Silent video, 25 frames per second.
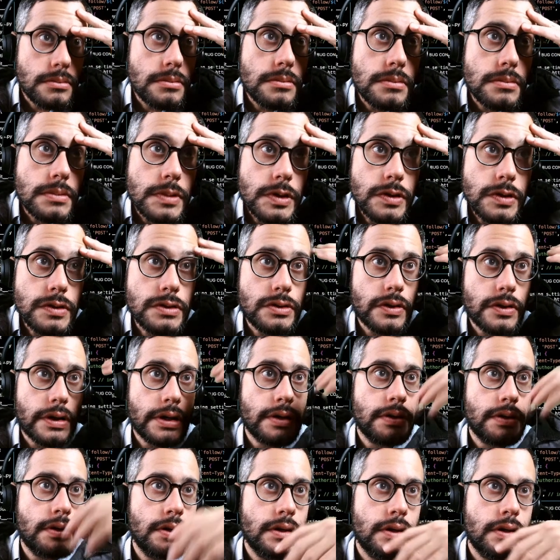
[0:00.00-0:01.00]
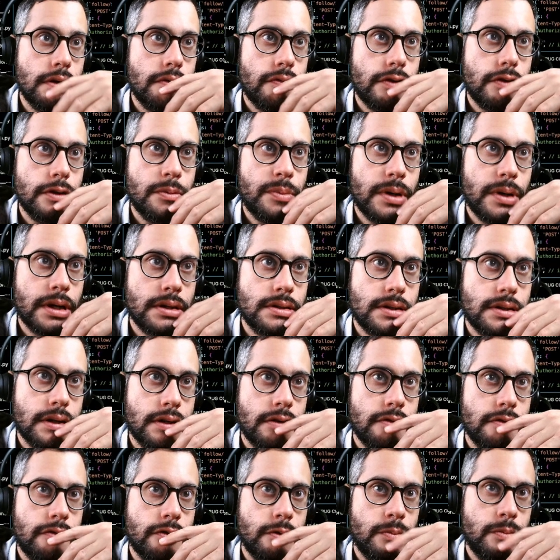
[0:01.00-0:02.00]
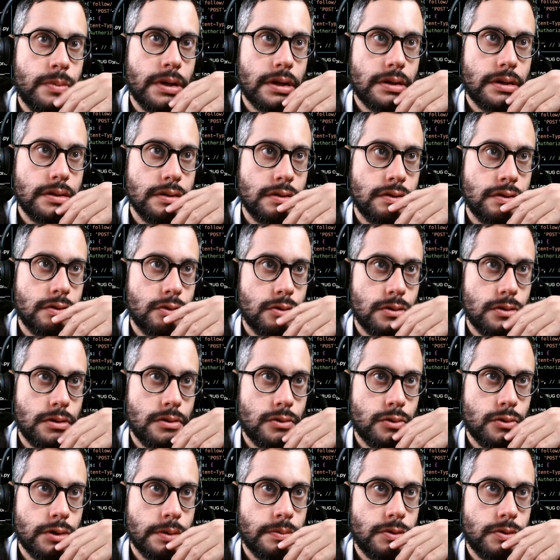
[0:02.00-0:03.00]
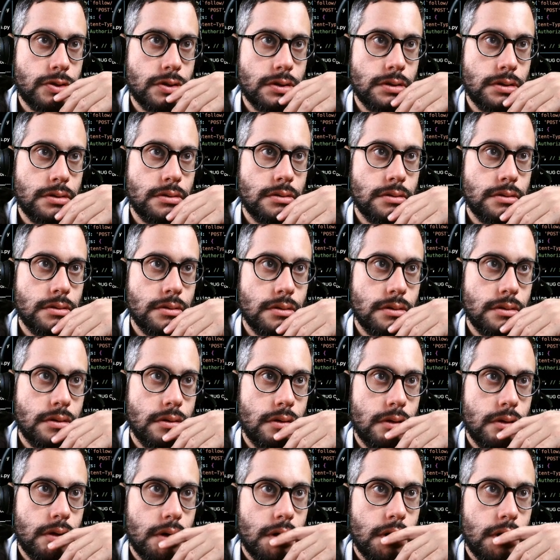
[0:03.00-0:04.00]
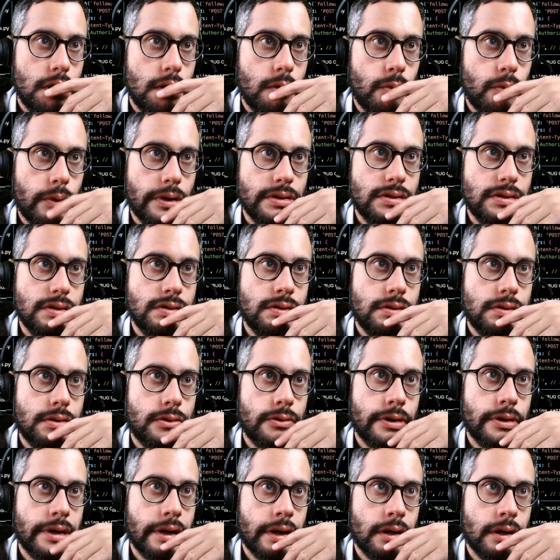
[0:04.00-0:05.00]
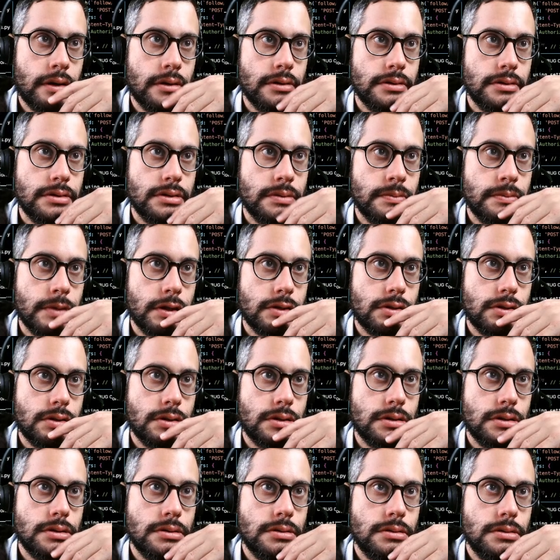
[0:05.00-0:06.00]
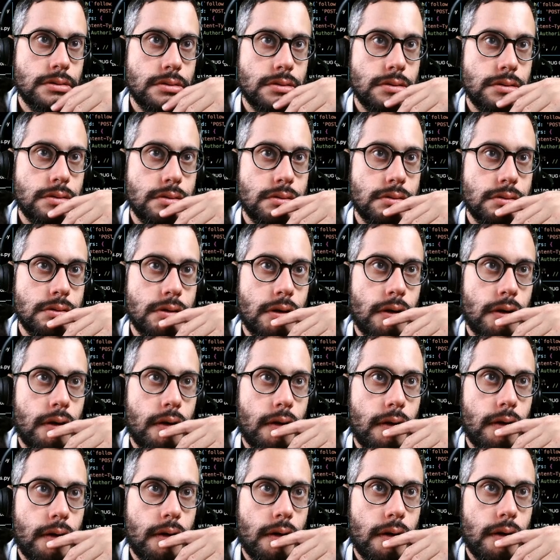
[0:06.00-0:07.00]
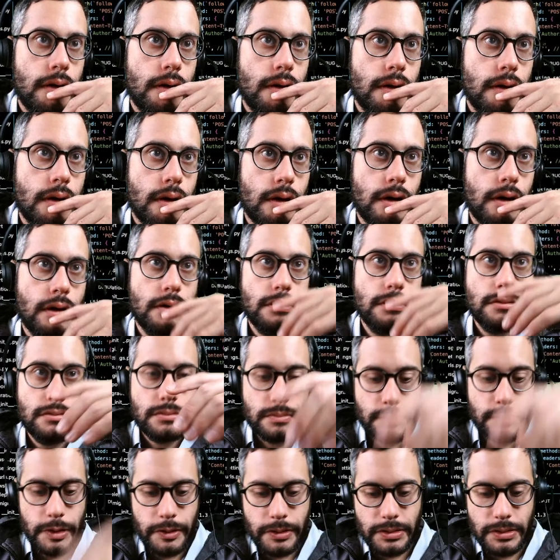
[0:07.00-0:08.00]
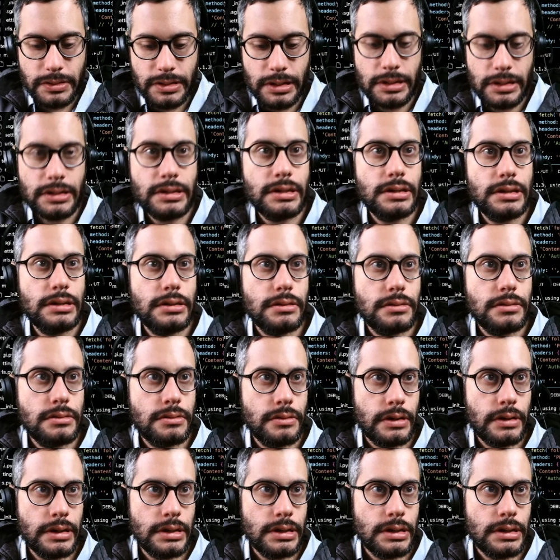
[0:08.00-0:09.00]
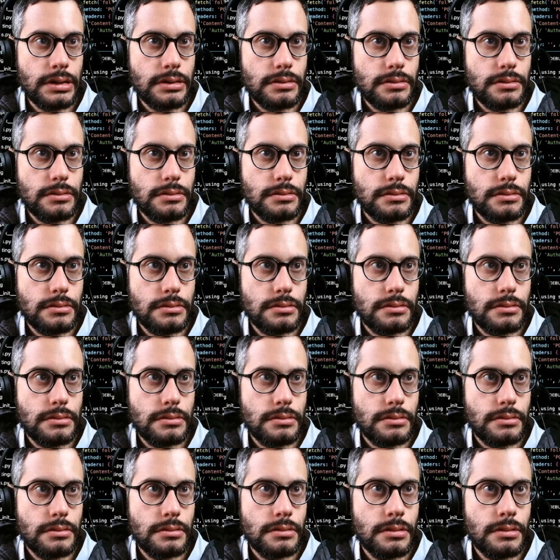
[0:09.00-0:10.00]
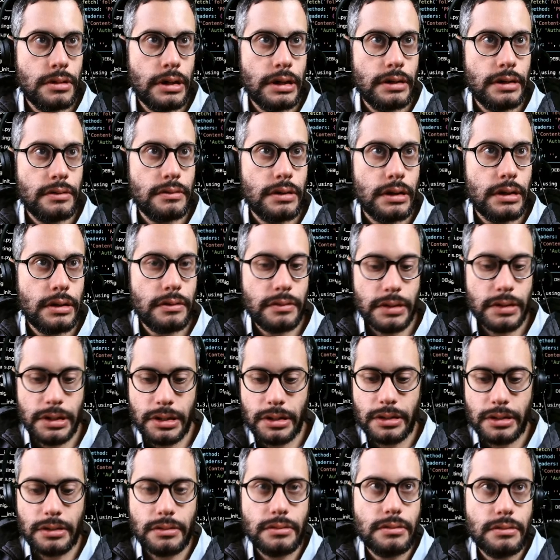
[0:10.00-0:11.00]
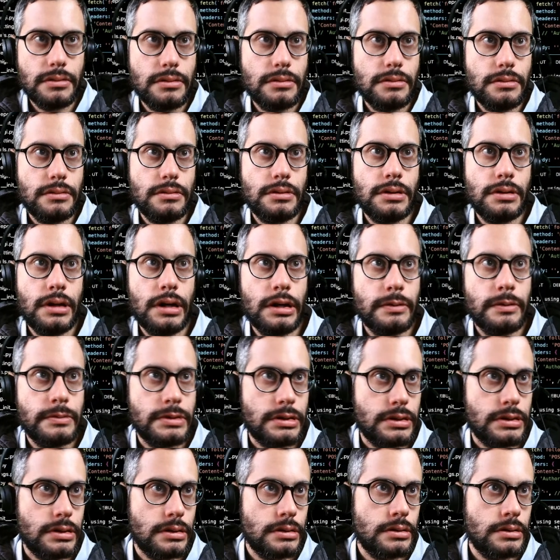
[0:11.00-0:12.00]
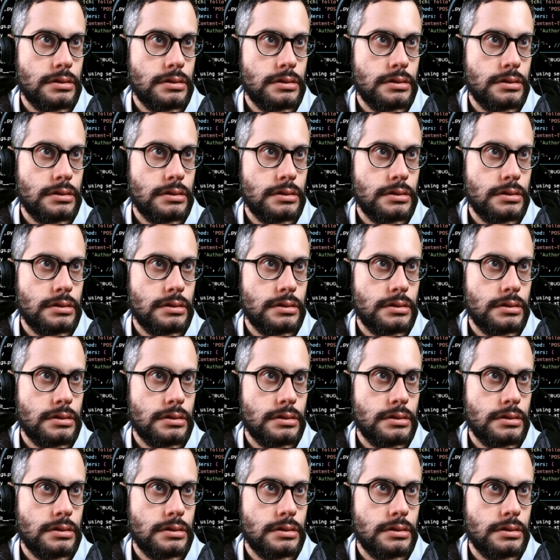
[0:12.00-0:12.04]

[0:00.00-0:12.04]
User ID, feedback title, feedback description. Why is this throwing errors? I'm not sure. Oh, maybe because do I need? No, I don't need commas here.